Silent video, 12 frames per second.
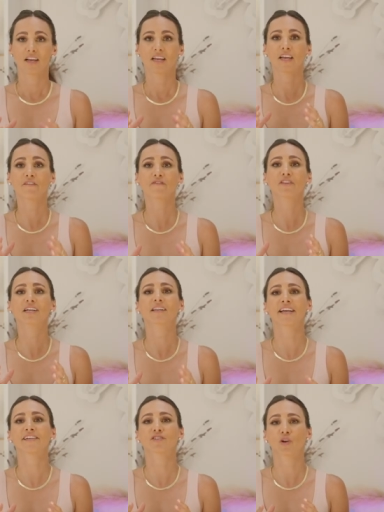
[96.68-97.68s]
If the
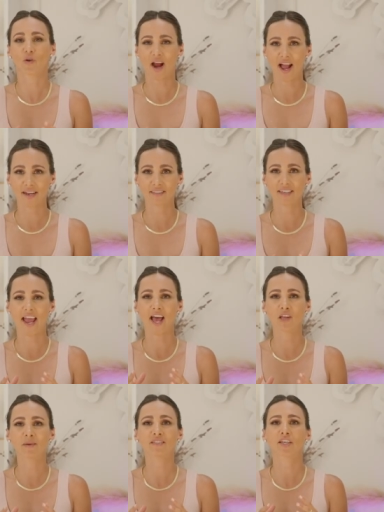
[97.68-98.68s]
glaze cracks,
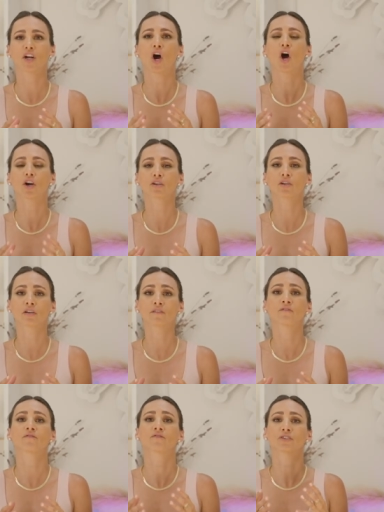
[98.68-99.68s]
elements that aren't good
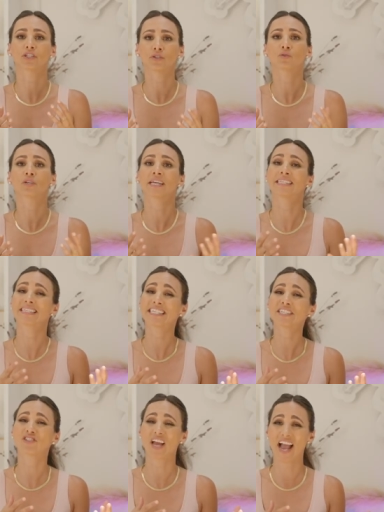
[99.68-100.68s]
for you can
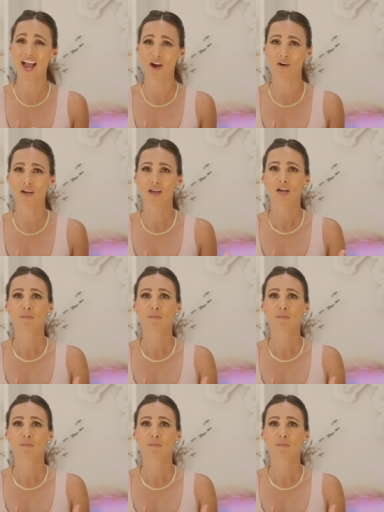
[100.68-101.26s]
leach out.